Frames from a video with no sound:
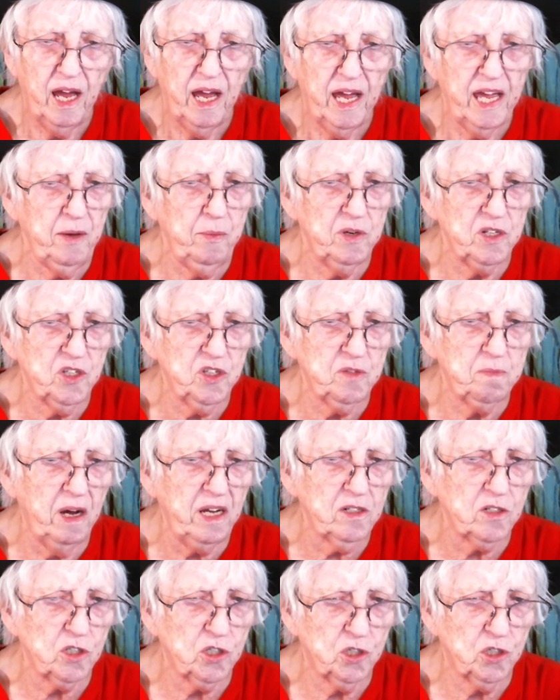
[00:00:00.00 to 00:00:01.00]
He was
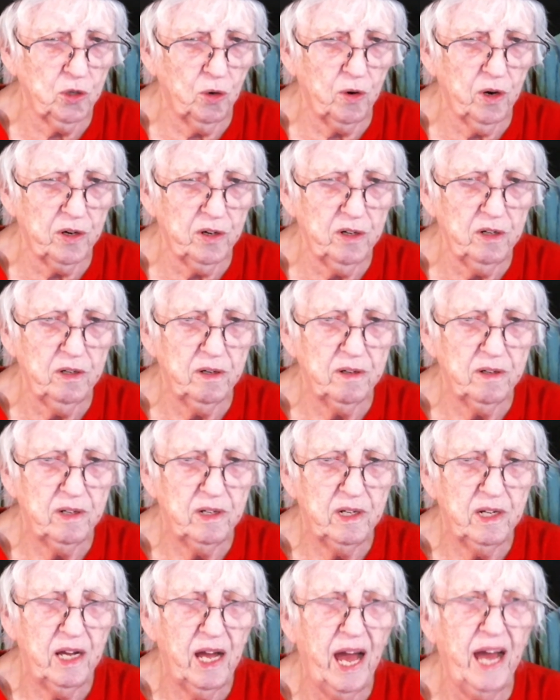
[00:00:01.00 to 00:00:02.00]
much shorter
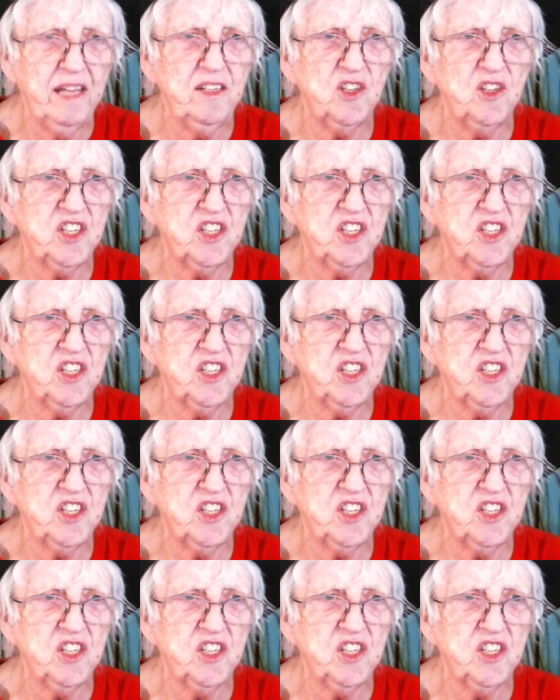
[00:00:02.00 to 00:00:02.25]
and